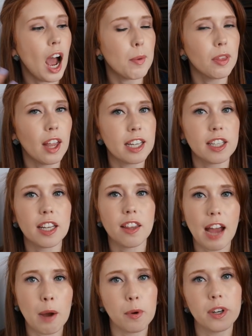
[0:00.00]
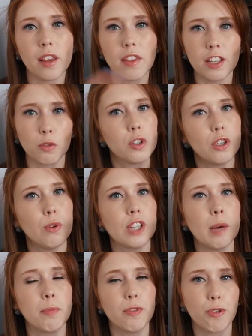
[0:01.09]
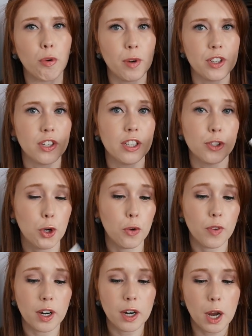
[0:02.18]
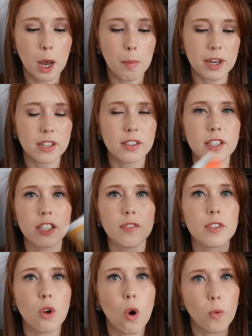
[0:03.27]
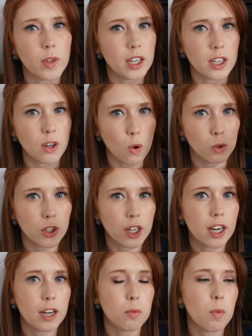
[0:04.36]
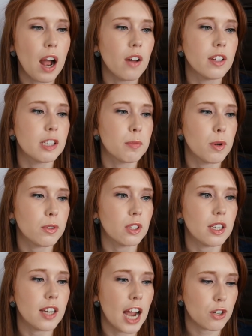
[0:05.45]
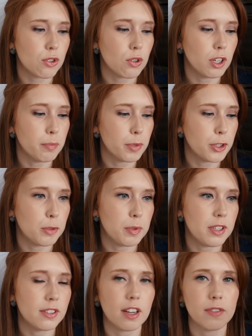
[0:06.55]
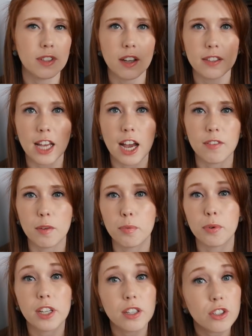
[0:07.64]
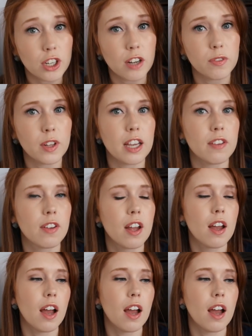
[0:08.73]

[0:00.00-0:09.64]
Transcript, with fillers: I would like to get that one and this one used up before winter is over because this stuff is only getting older, and while it is mostly natural and Burt's Bees stuff does have a pretty good shelf life,